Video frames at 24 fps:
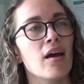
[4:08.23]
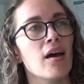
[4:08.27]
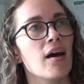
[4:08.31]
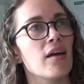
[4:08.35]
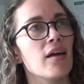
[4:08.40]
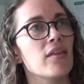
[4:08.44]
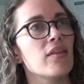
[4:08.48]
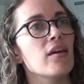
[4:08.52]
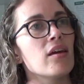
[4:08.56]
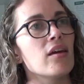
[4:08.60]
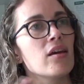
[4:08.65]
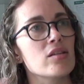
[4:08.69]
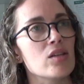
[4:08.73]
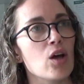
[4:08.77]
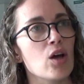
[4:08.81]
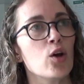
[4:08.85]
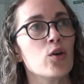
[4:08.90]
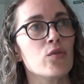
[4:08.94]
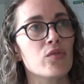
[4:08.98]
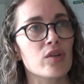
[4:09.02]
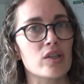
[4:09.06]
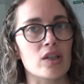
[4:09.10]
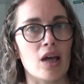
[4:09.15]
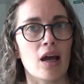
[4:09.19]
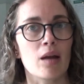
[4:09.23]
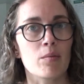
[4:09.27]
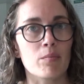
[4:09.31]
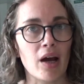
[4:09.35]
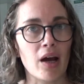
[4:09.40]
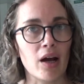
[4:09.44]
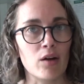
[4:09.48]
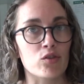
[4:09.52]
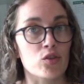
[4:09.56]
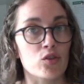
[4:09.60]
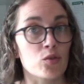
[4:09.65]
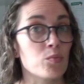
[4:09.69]
I think it's over
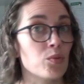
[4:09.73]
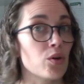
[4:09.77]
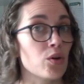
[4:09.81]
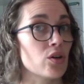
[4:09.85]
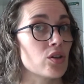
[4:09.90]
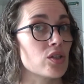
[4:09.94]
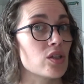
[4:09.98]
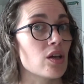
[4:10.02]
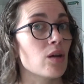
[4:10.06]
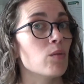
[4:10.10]
£10 of books,